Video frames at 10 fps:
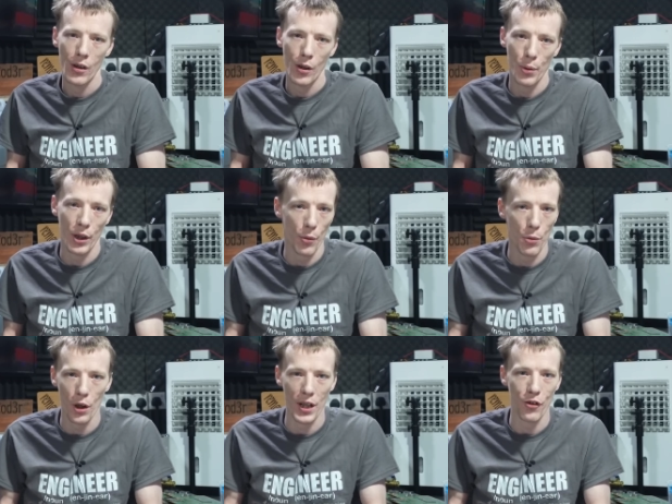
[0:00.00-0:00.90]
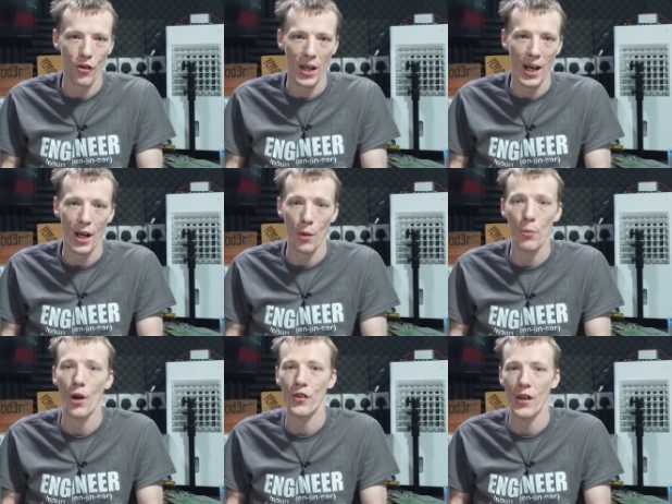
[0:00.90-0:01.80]
because I'm not an engineer and I'm
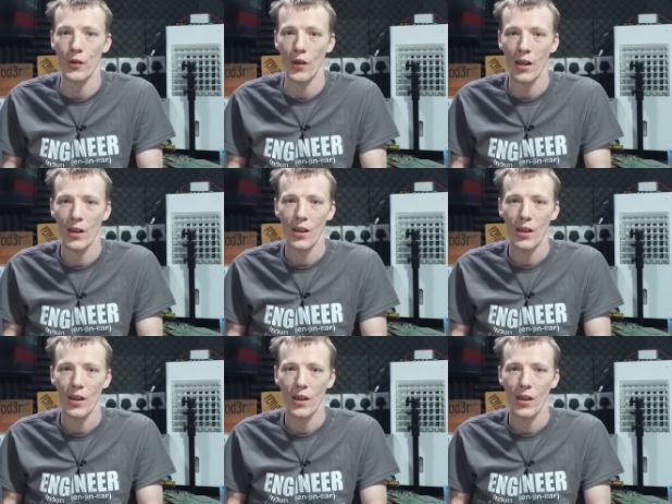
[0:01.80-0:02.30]
not a teacher.